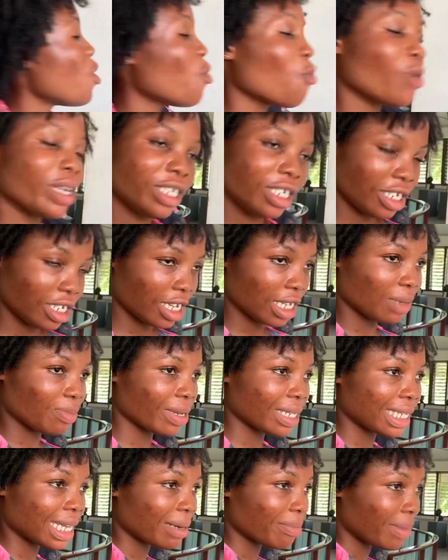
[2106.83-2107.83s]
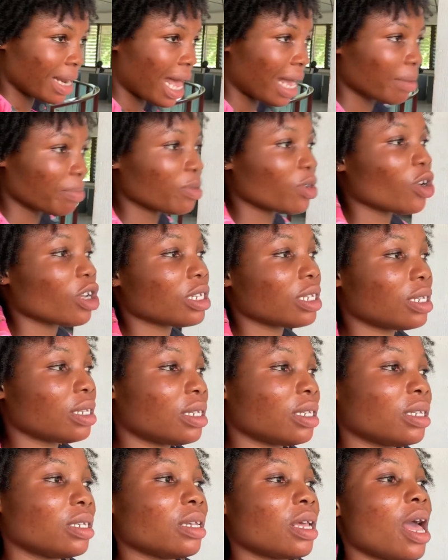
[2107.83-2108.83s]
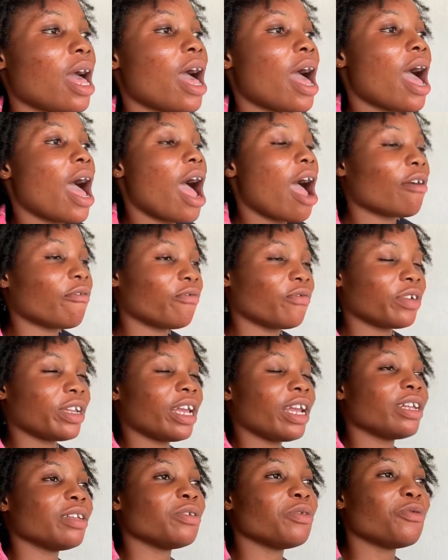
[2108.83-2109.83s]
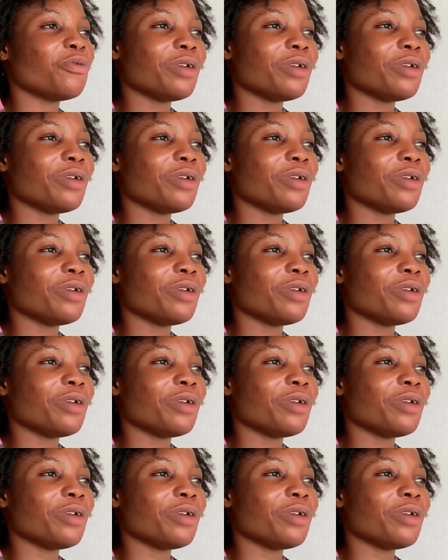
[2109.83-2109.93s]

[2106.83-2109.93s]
which is painted black because African,